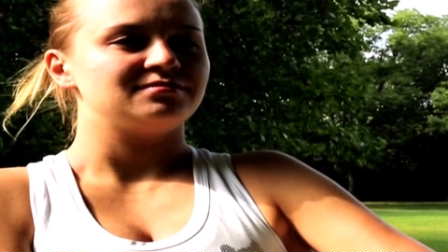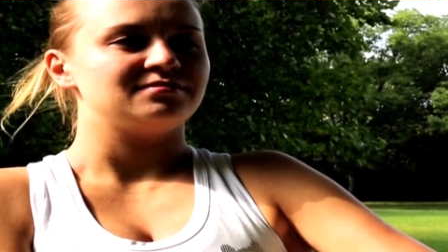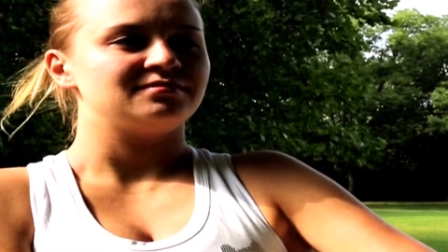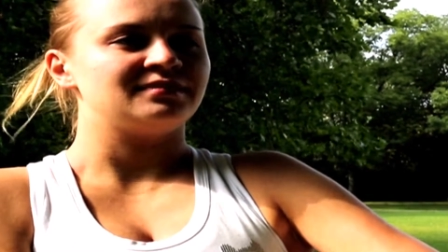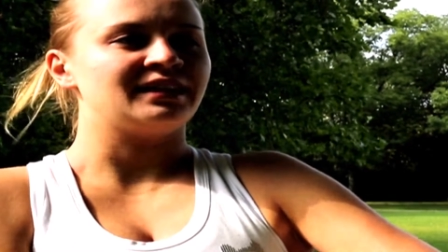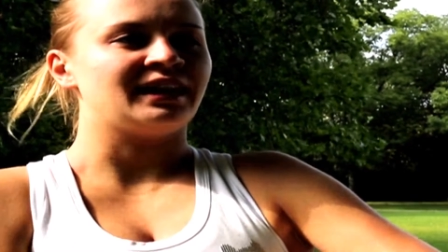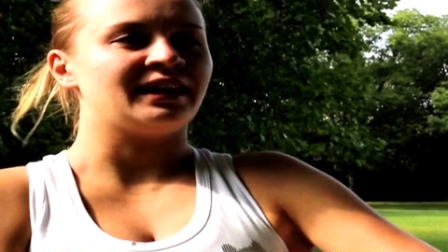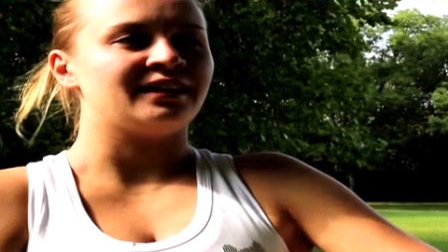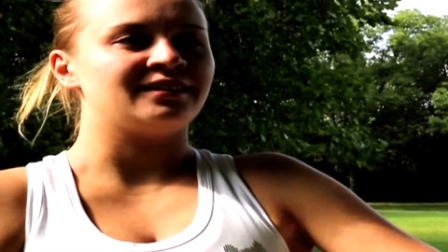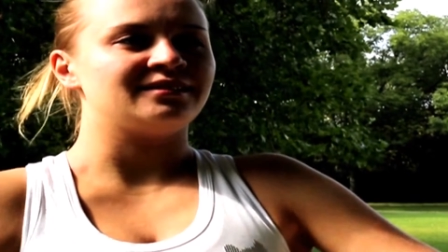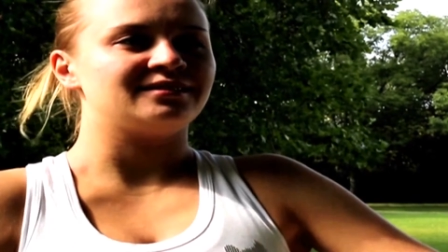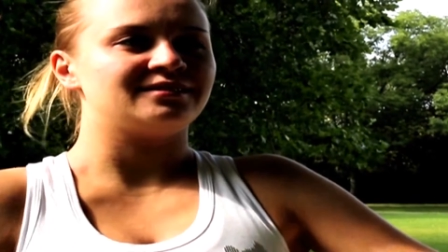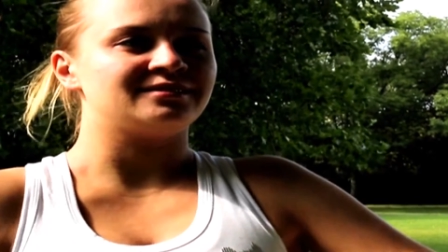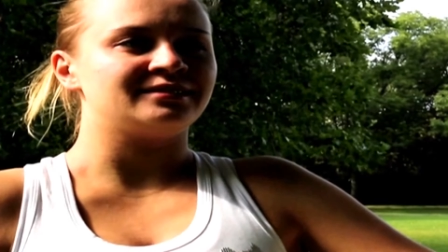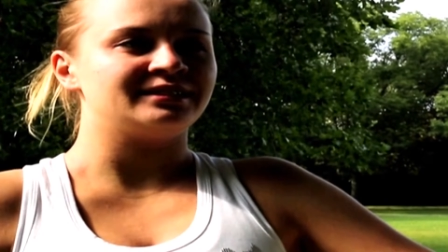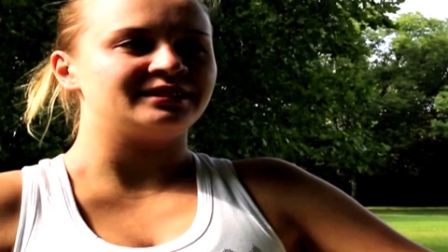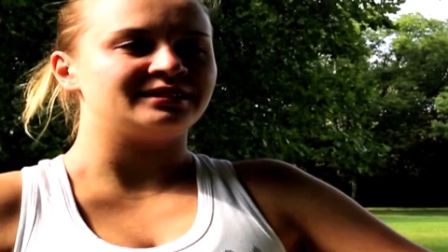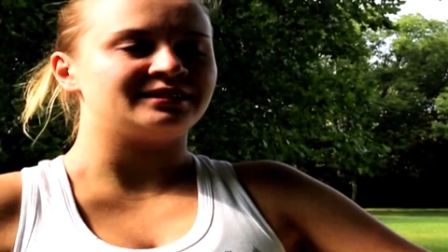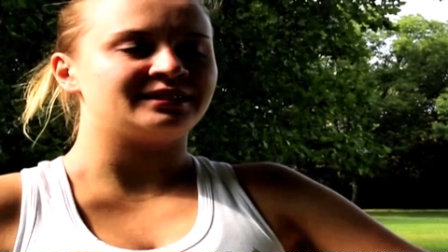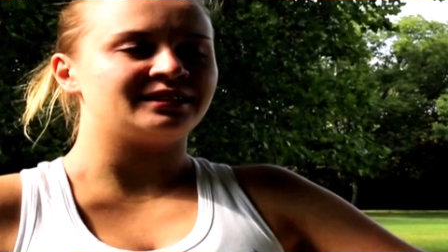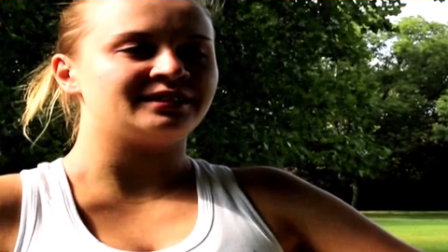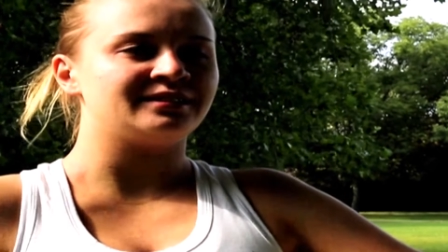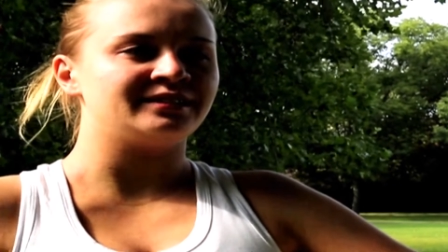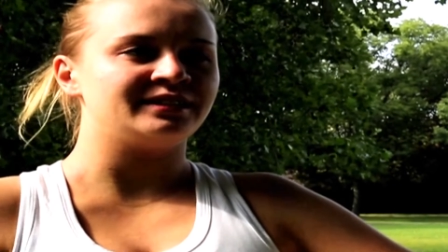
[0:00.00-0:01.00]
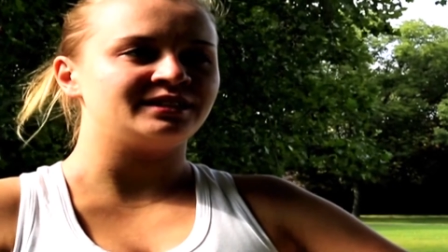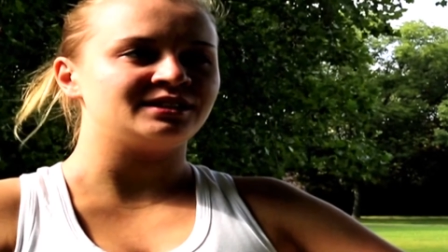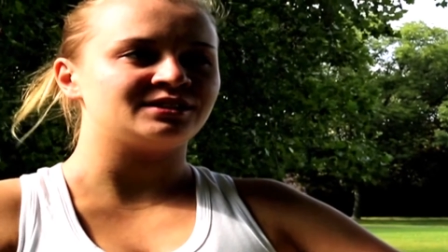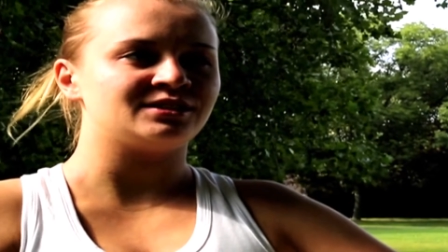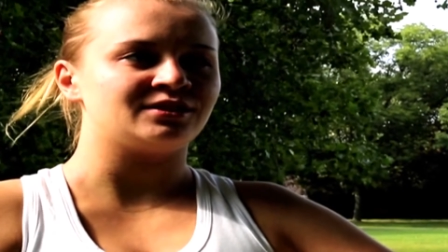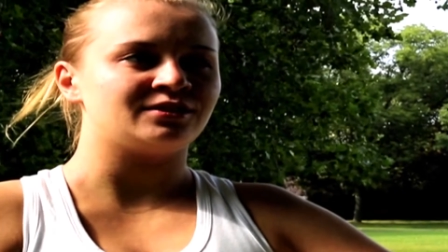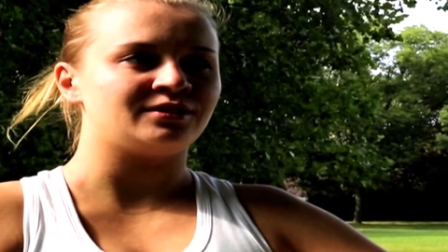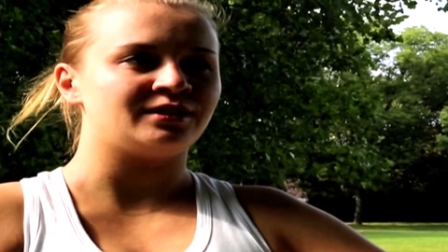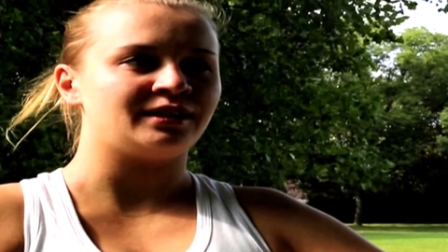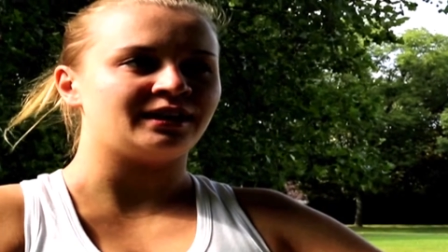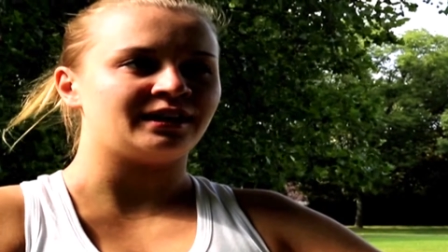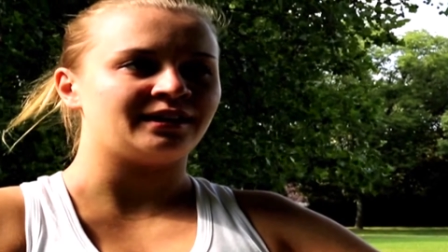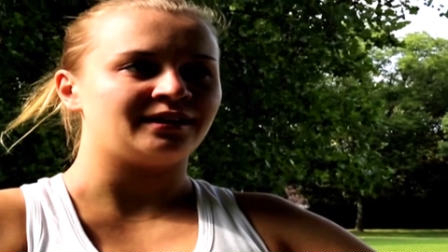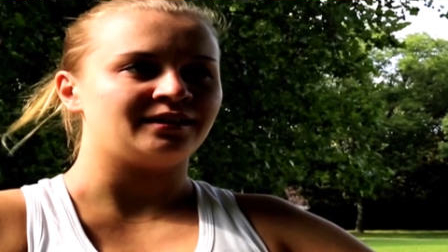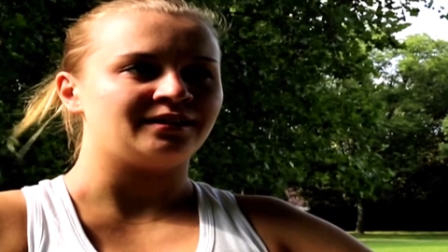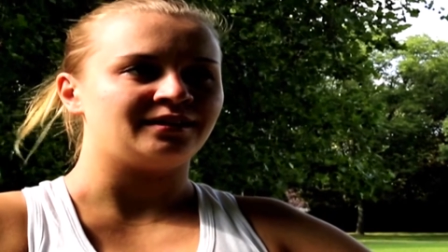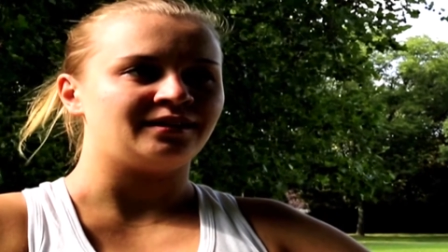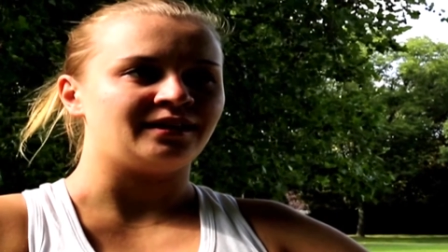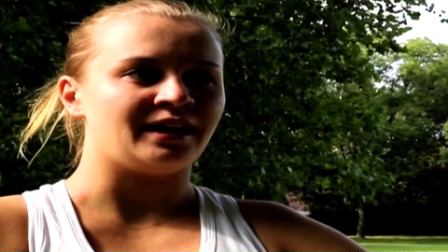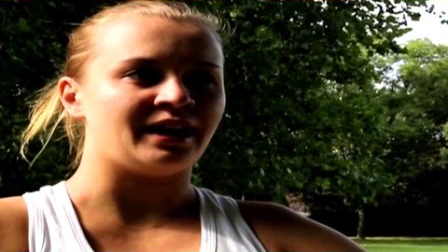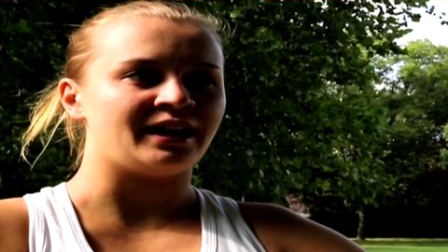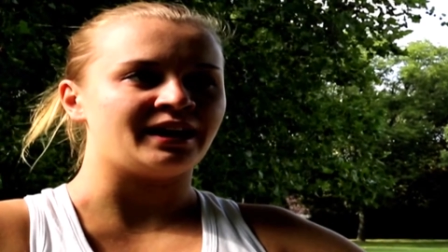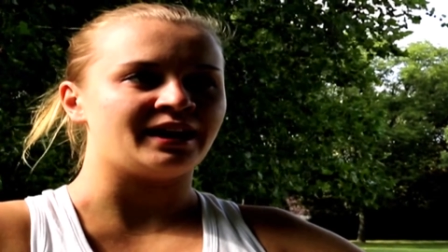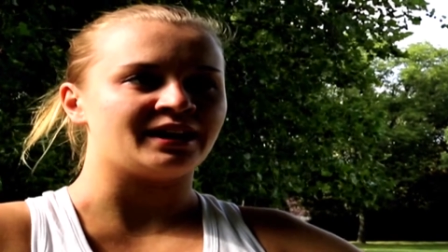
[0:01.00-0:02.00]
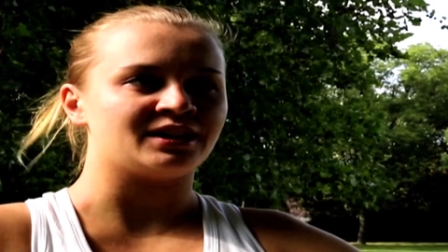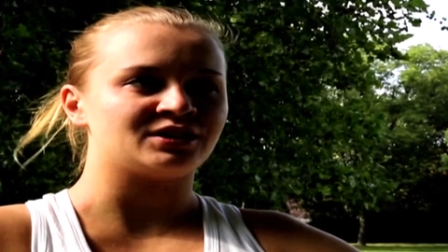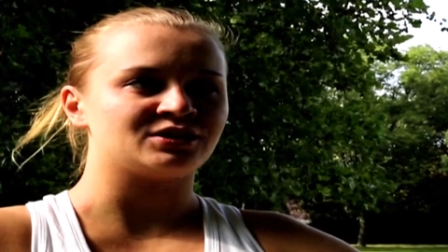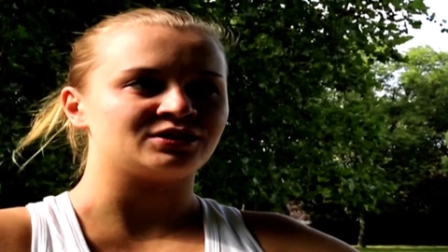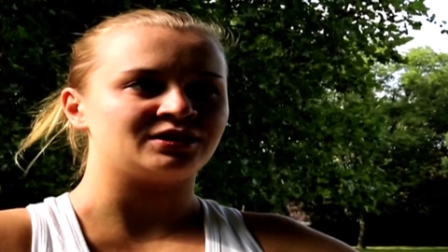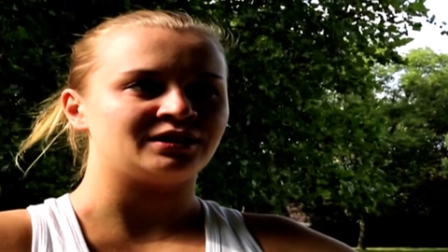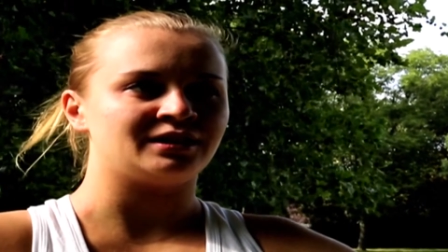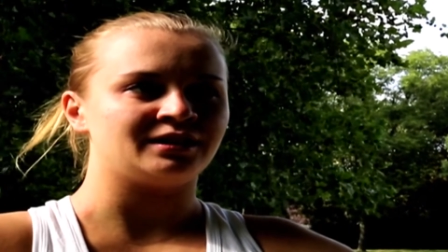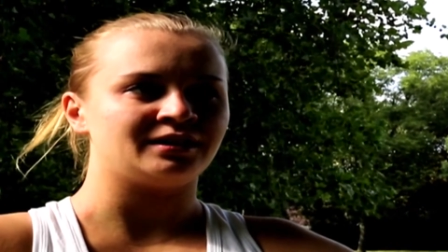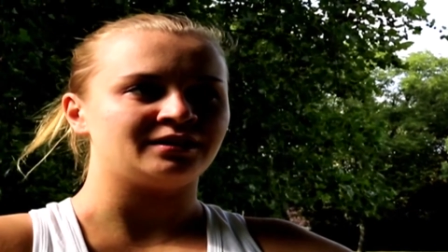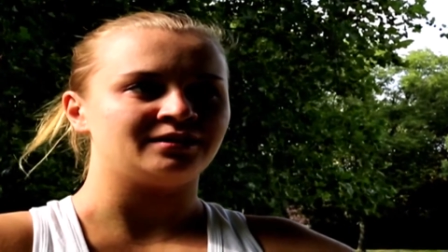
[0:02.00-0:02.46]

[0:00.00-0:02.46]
that the reason that I actually